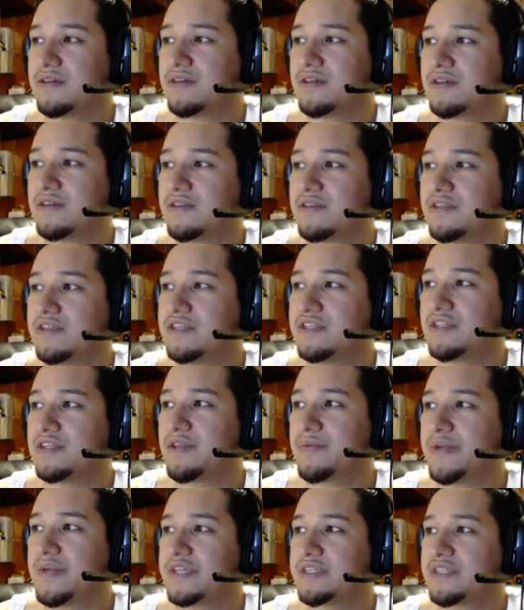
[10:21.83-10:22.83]
These are the
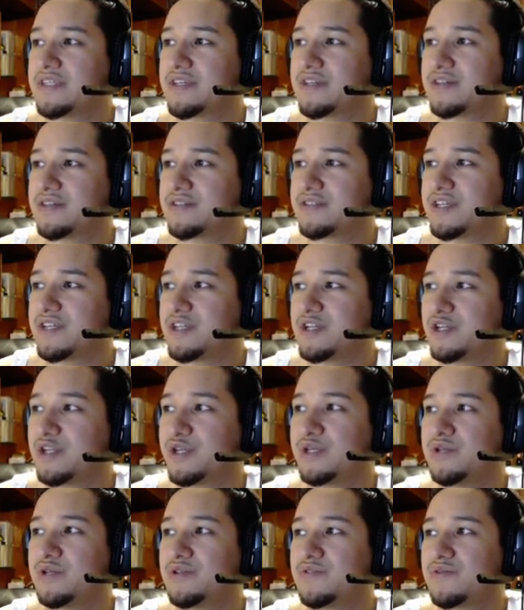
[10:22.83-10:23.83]
base skills that you're going to
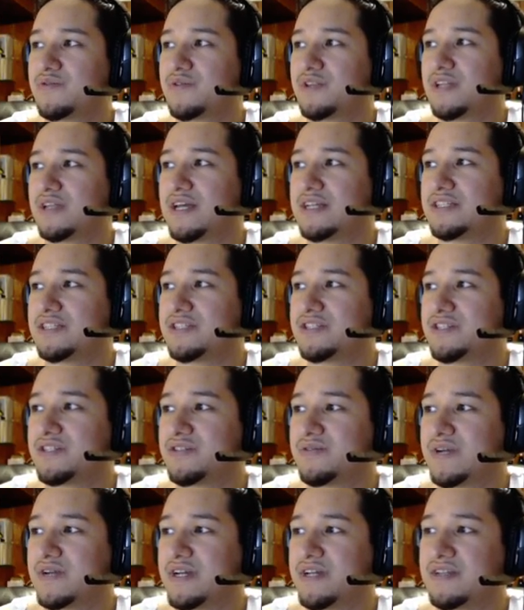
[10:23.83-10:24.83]
use for the Lancer,
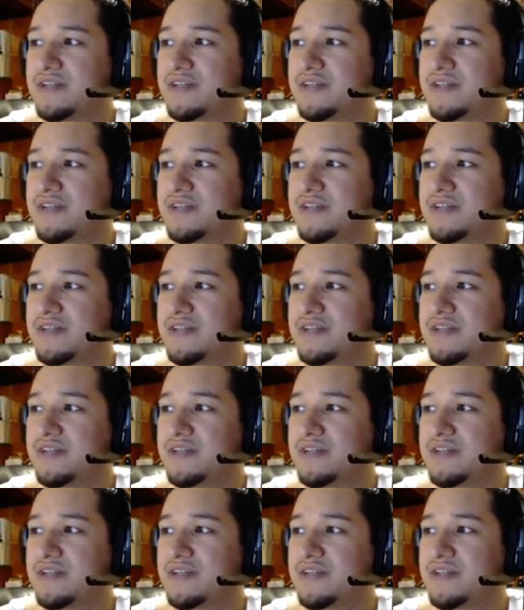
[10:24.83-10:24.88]
right?